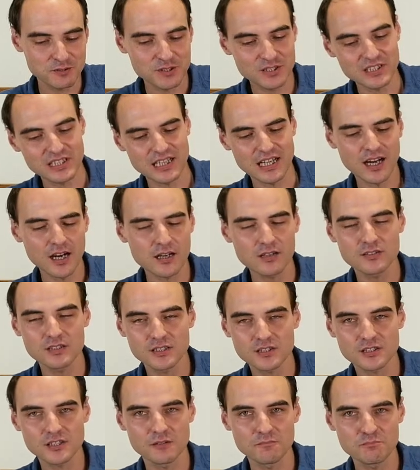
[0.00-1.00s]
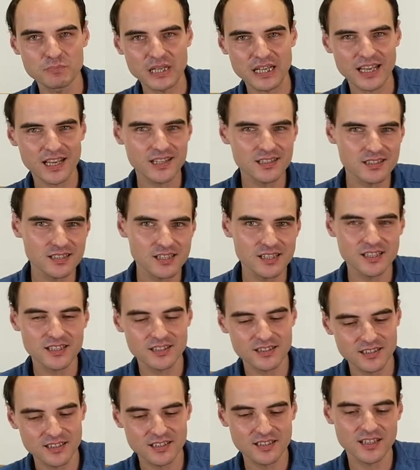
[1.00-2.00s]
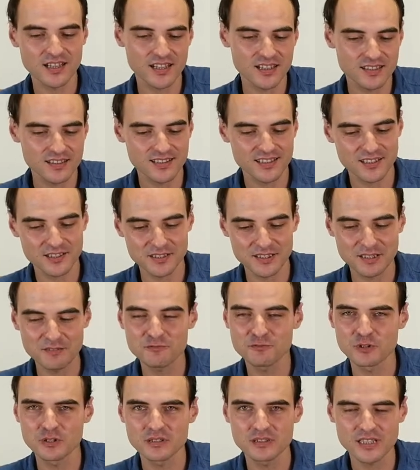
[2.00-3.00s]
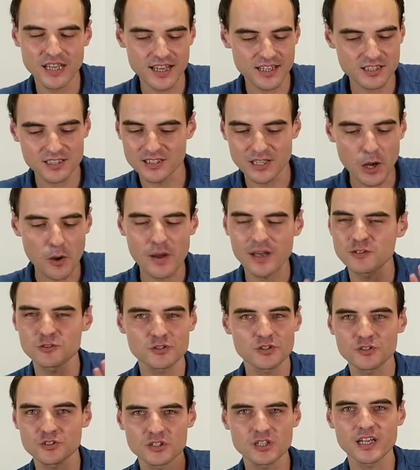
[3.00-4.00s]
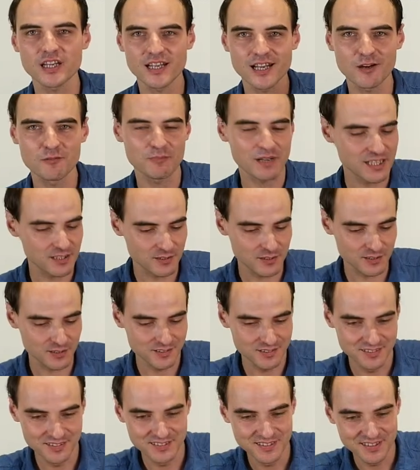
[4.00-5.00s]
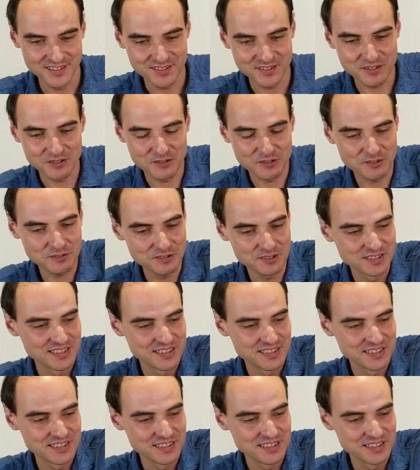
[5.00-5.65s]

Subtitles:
say, oh, it's complicated, there are different tastes. Now I just say Laumana, you know.